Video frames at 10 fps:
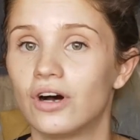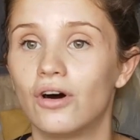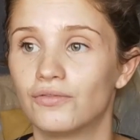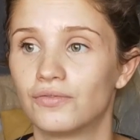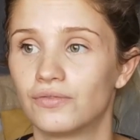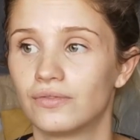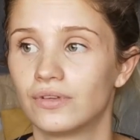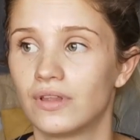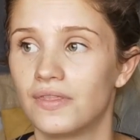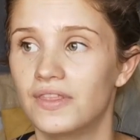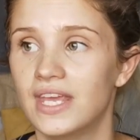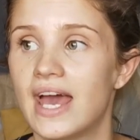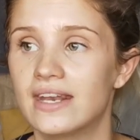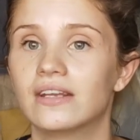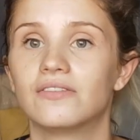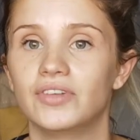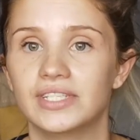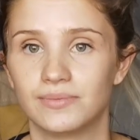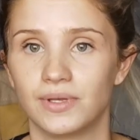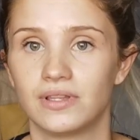of the end of
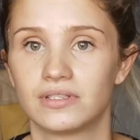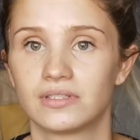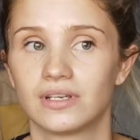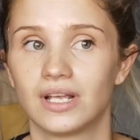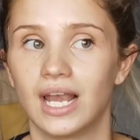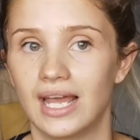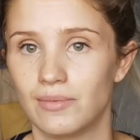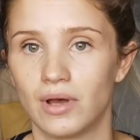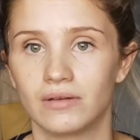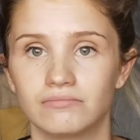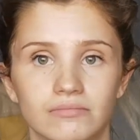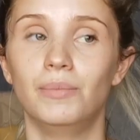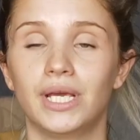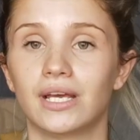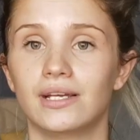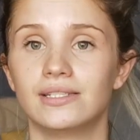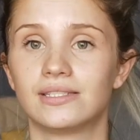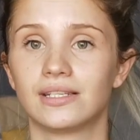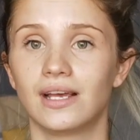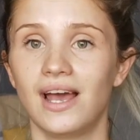Elizabeth's labour,
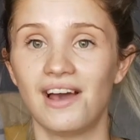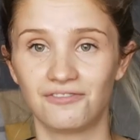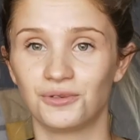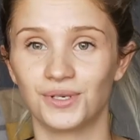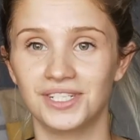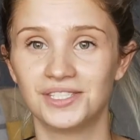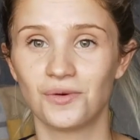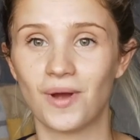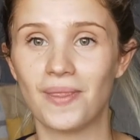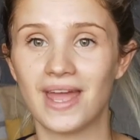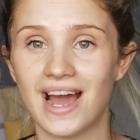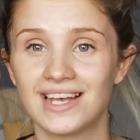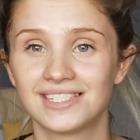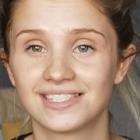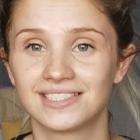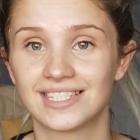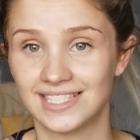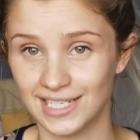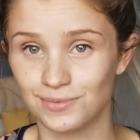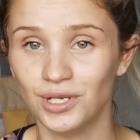because afterwards, when they asked to
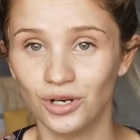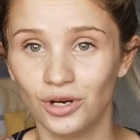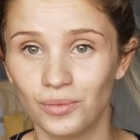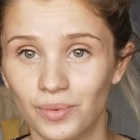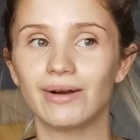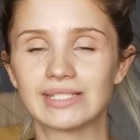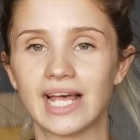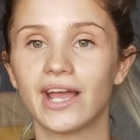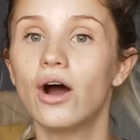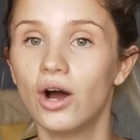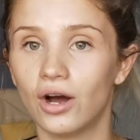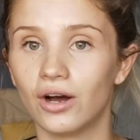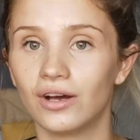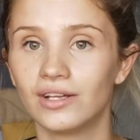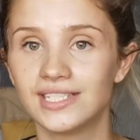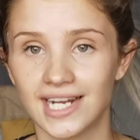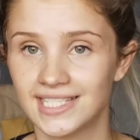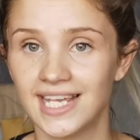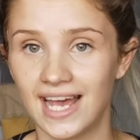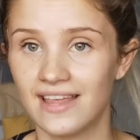stitch me up, I was like, oh, did I
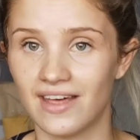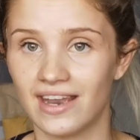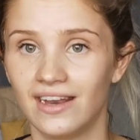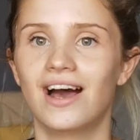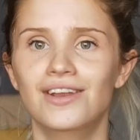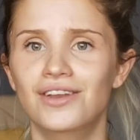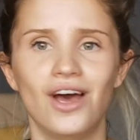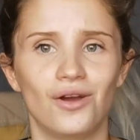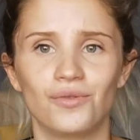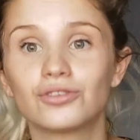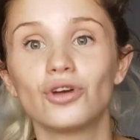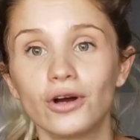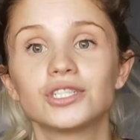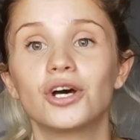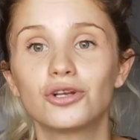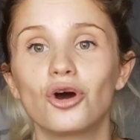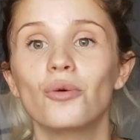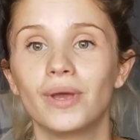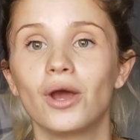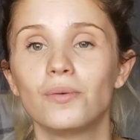tear then? And no, the doctor had
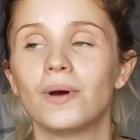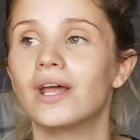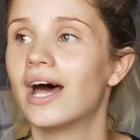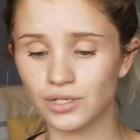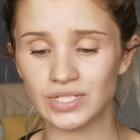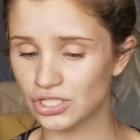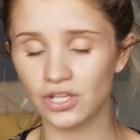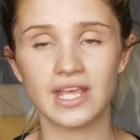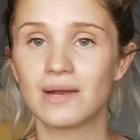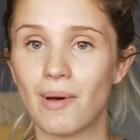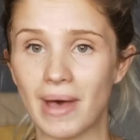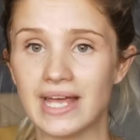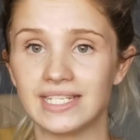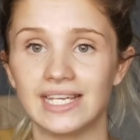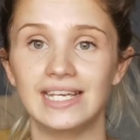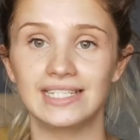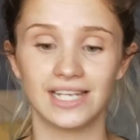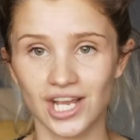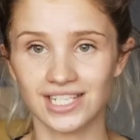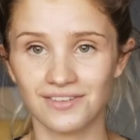cut me open. So he'd stood at the end of my bed,
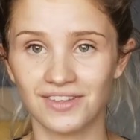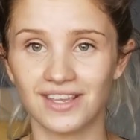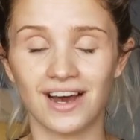he'd checked everything